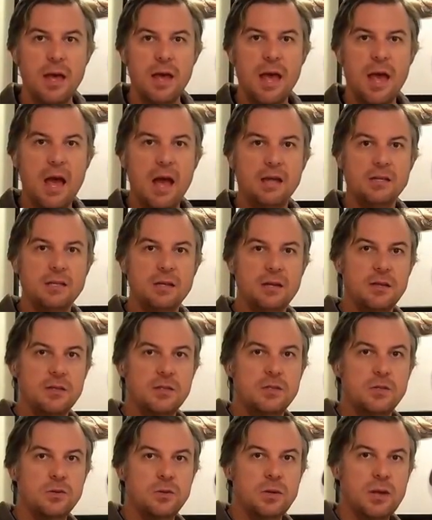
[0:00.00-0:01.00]
asking the
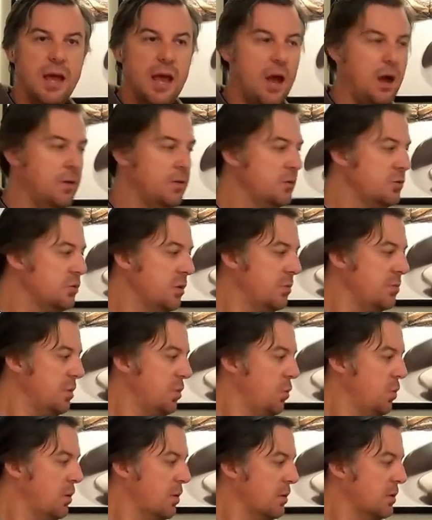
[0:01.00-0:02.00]
student how the
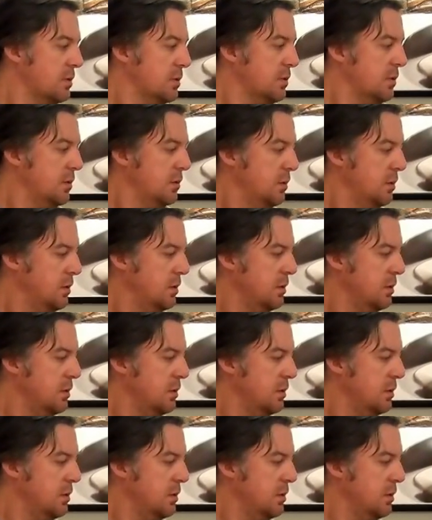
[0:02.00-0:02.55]
trumpet works.